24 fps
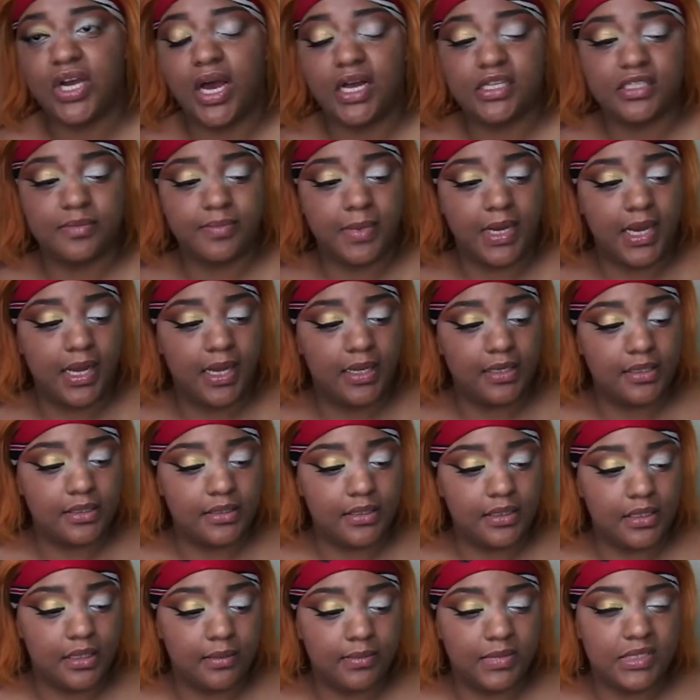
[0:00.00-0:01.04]
Hotspot.
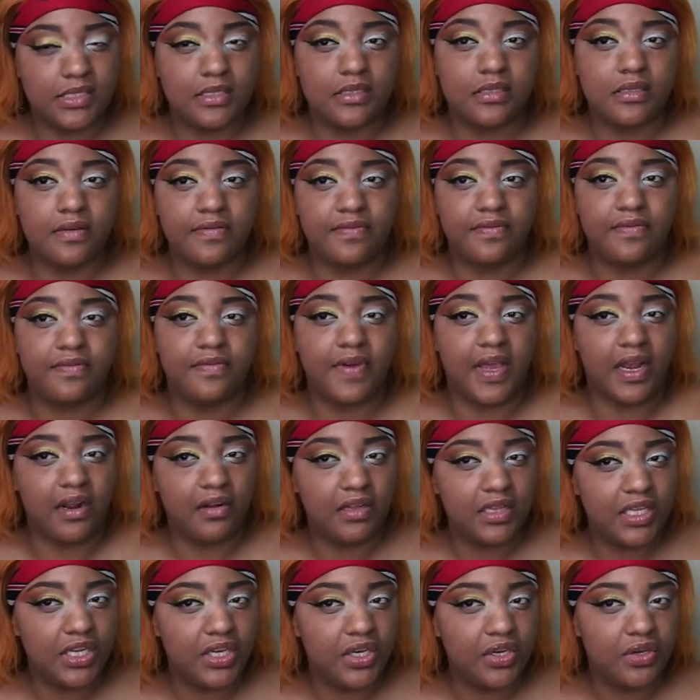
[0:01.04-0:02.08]
This is a
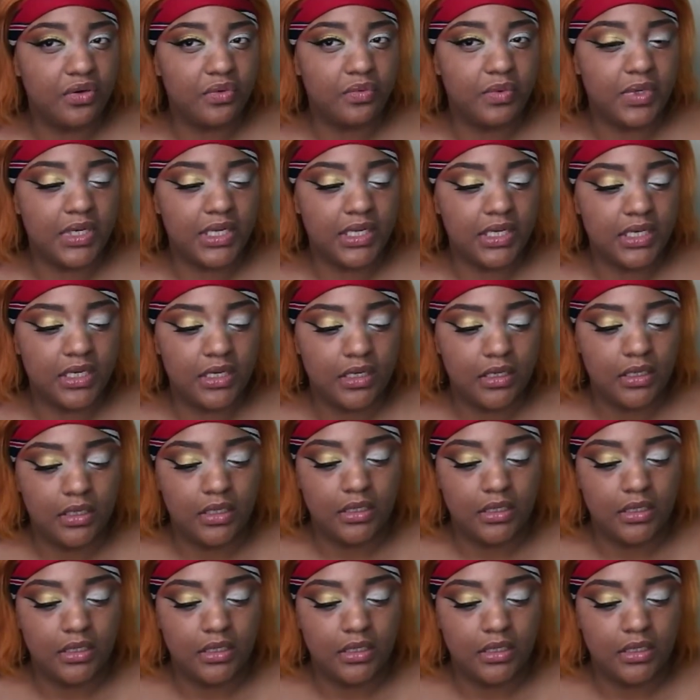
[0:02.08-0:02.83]
fairly new one.